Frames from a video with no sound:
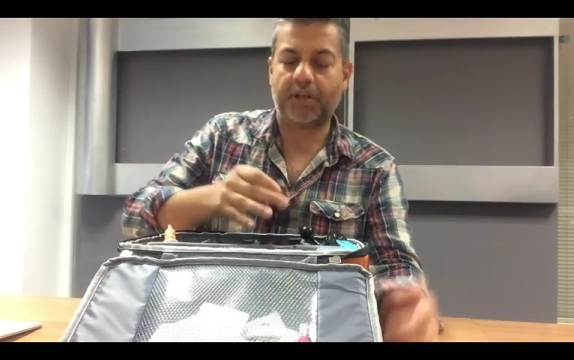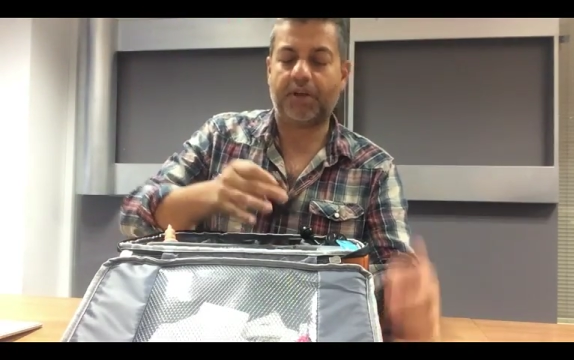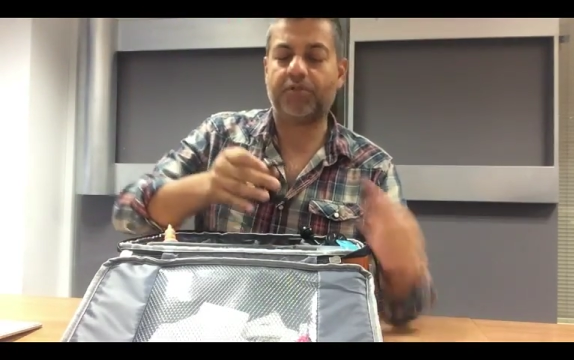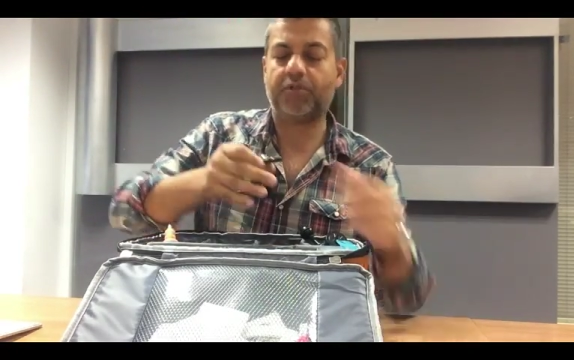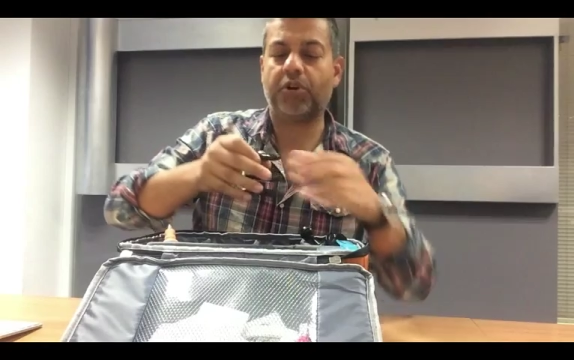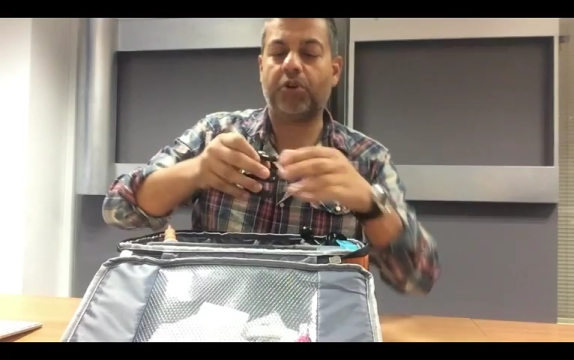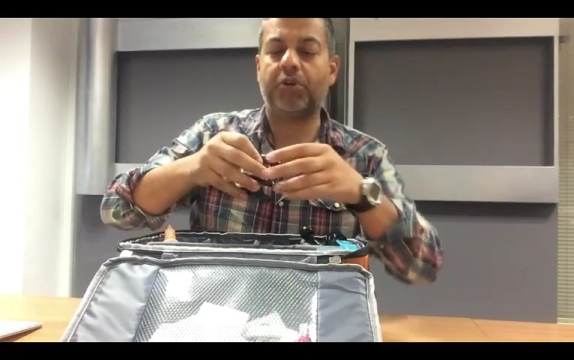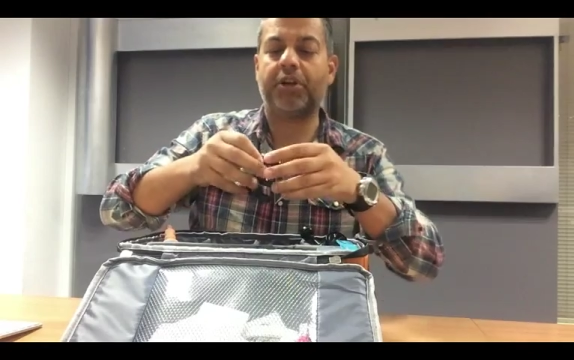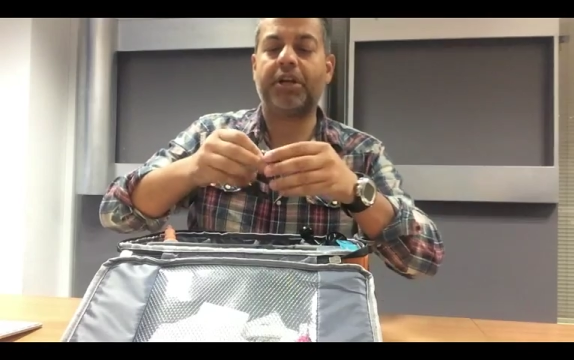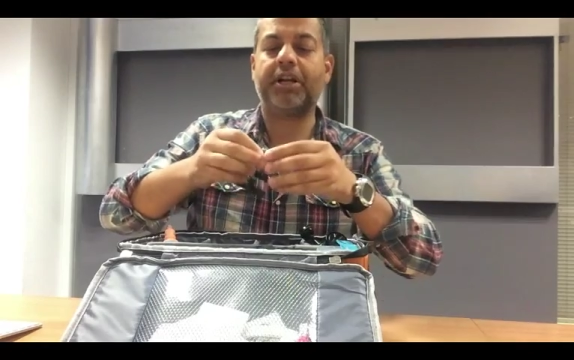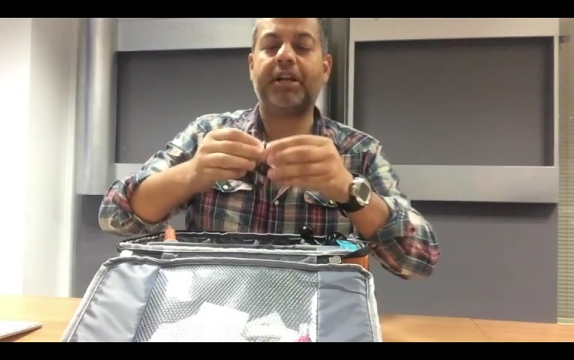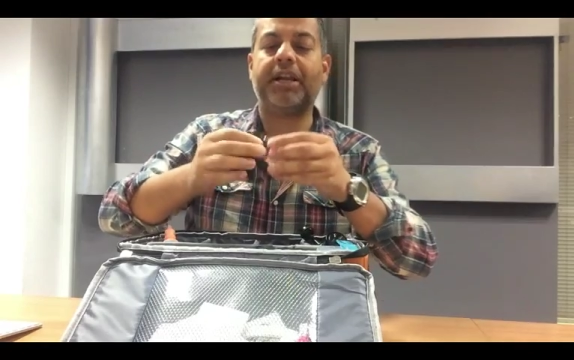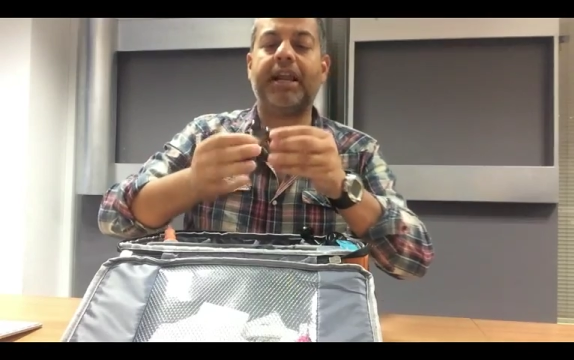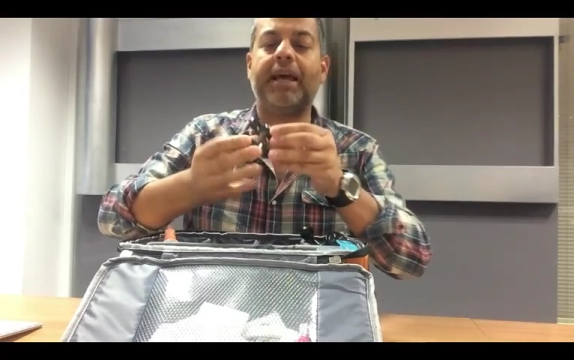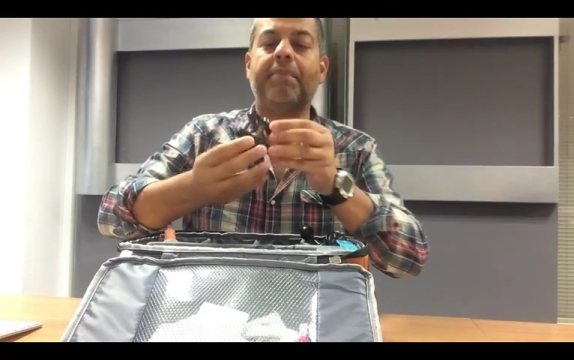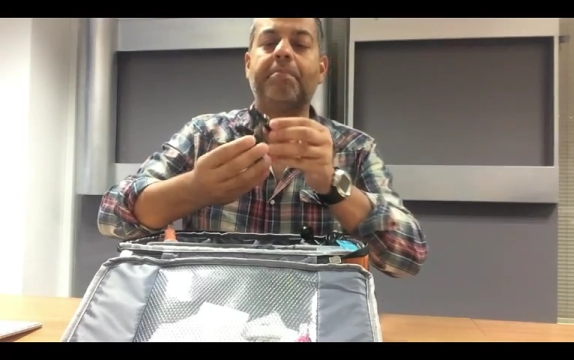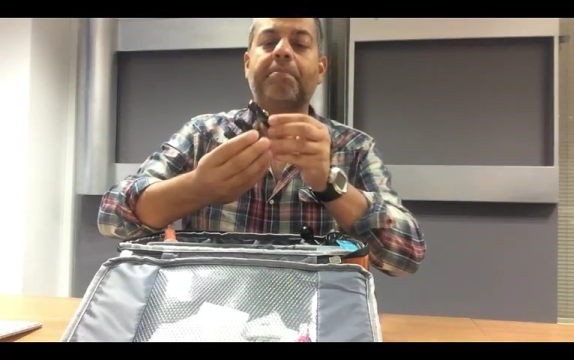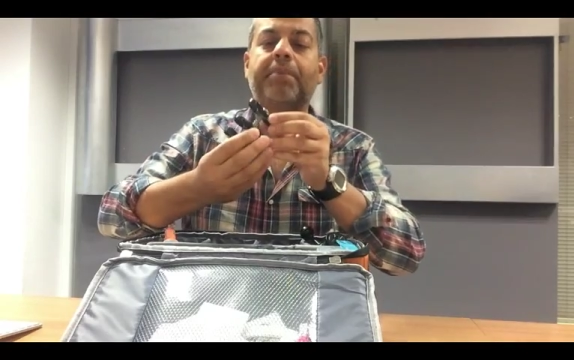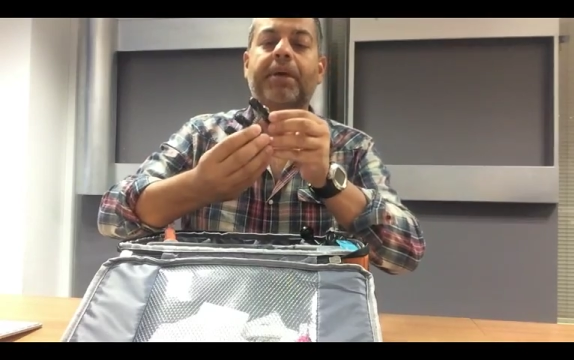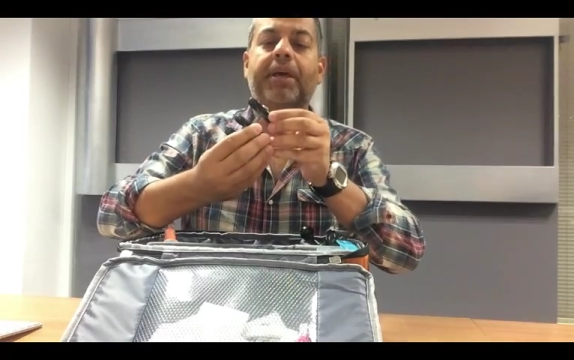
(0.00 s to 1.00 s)
I've got it on a
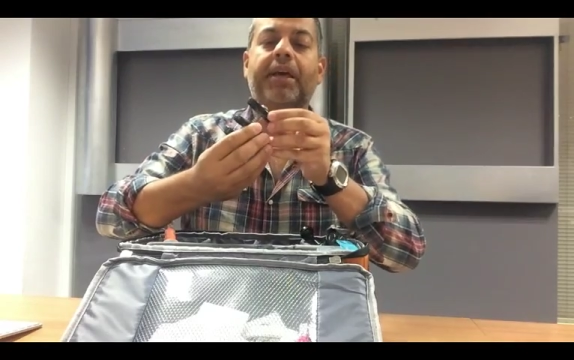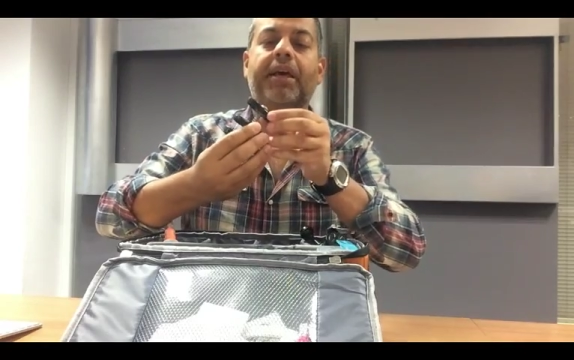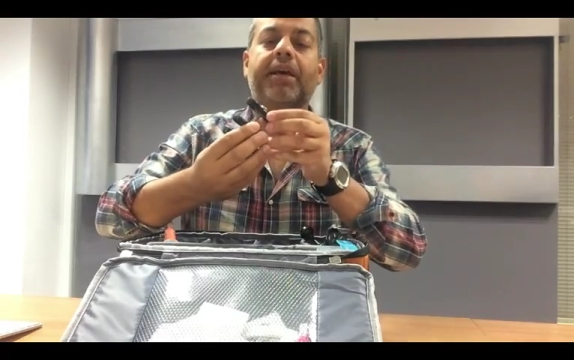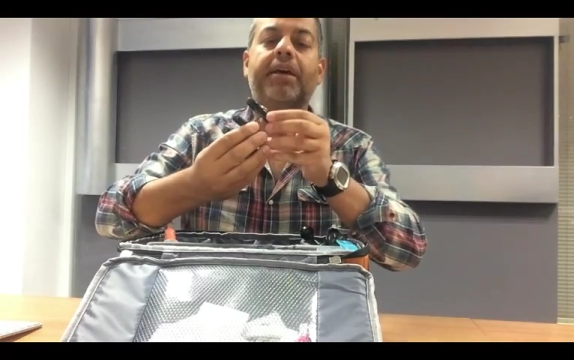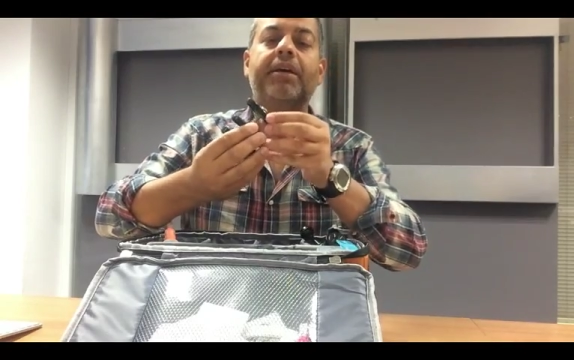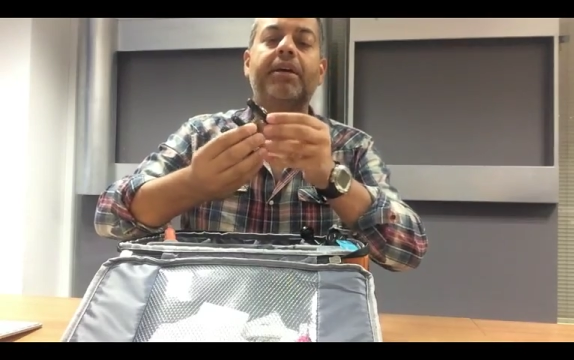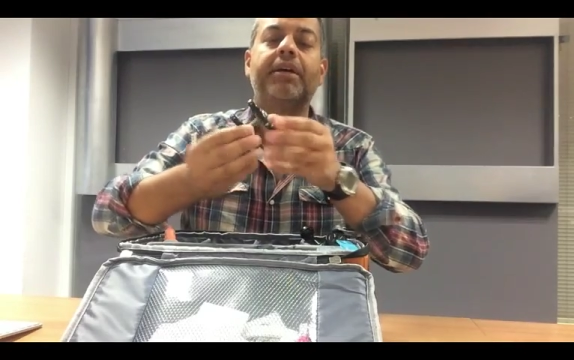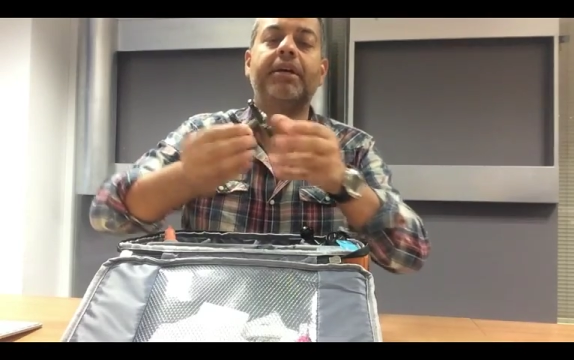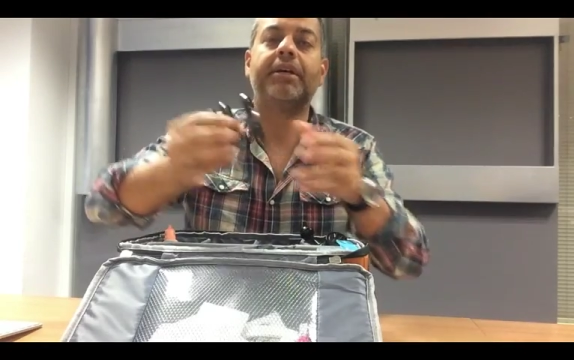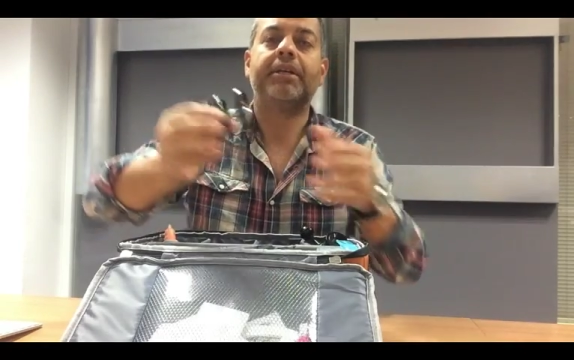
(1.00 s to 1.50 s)
clamp here.